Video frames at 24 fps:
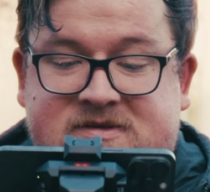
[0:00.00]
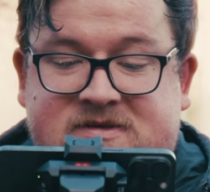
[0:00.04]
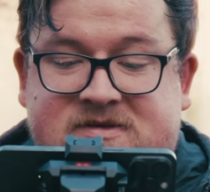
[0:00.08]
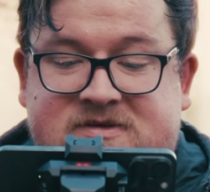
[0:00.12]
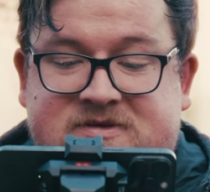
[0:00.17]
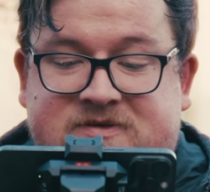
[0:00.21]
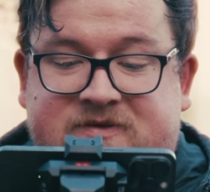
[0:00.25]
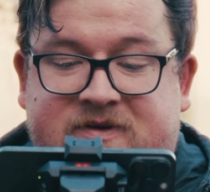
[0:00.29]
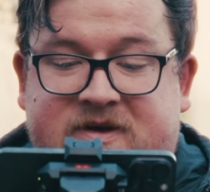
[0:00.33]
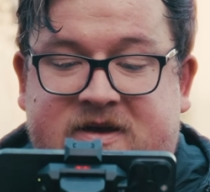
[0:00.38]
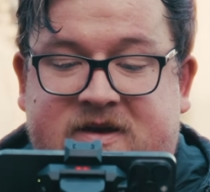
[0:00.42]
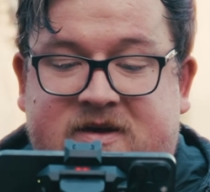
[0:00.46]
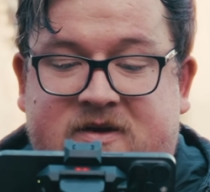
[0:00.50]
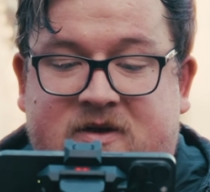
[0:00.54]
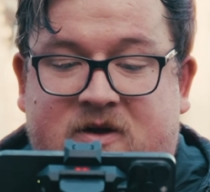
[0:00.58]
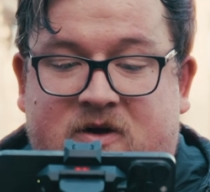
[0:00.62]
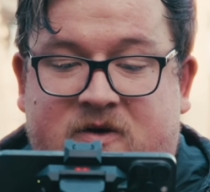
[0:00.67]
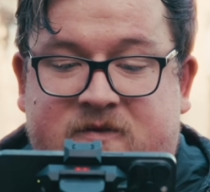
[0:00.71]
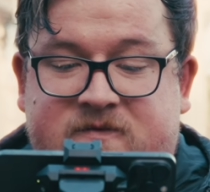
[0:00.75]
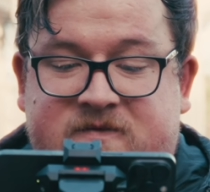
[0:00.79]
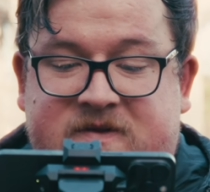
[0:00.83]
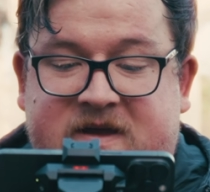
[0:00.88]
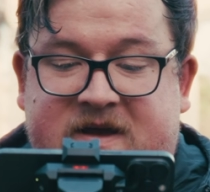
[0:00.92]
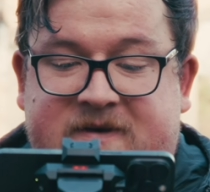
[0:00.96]
screen
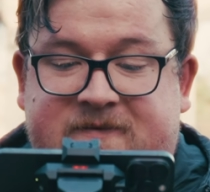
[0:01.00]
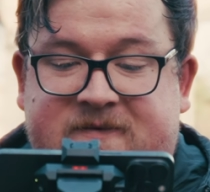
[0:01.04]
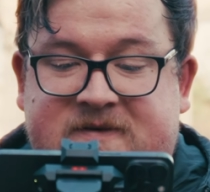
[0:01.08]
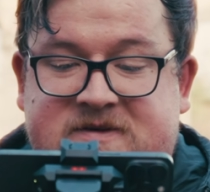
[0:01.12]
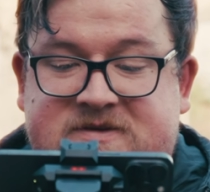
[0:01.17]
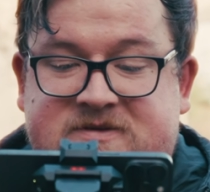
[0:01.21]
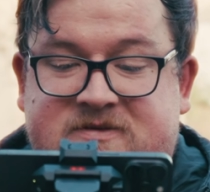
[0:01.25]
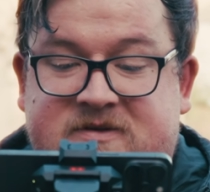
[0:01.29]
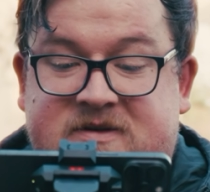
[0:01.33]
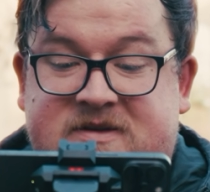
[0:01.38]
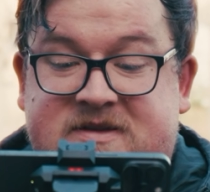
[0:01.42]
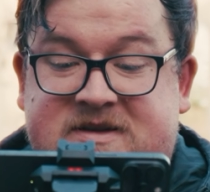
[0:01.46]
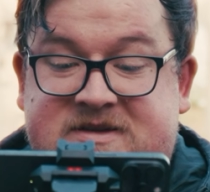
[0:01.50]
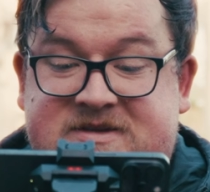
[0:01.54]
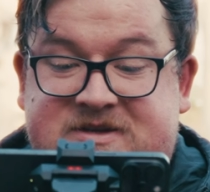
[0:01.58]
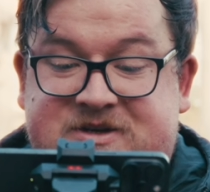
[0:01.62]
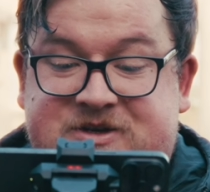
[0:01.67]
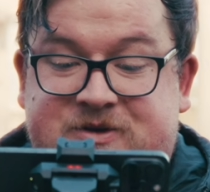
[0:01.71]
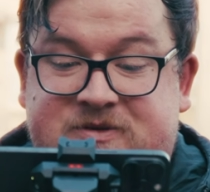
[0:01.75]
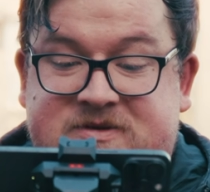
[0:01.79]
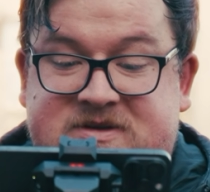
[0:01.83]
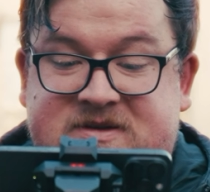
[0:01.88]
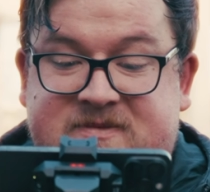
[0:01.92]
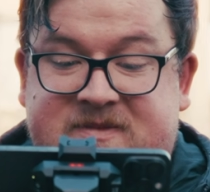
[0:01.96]
of the FX3 that's
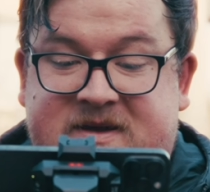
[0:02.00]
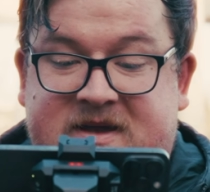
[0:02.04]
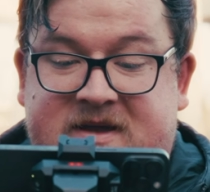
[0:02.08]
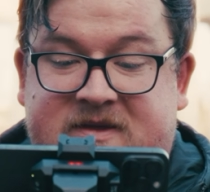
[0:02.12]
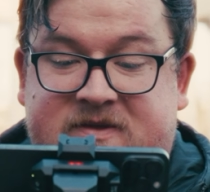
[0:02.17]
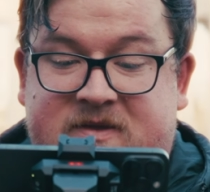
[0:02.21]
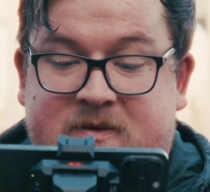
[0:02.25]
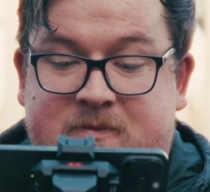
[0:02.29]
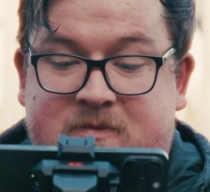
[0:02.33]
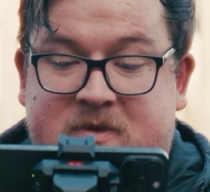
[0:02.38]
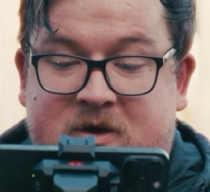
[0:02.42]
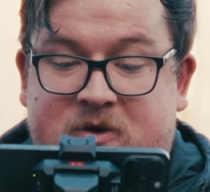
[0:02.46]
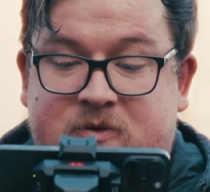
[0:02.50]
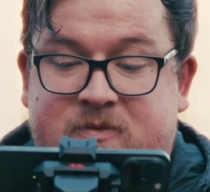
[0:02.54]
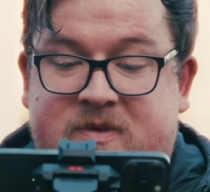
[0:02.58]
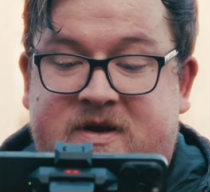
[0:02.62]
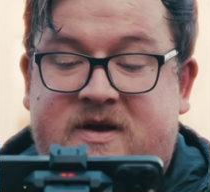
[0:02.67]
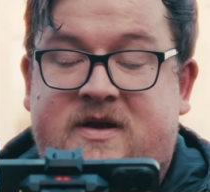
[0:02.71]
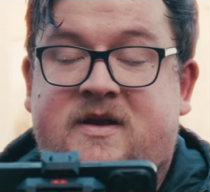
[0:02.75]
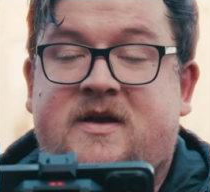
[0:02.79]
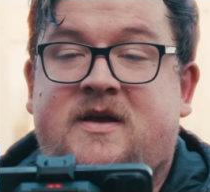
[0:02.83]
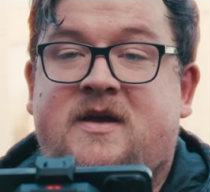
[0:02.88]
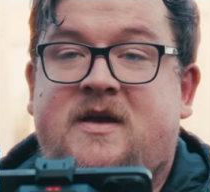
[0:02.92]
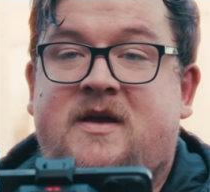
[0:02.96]
shooting me at the moment.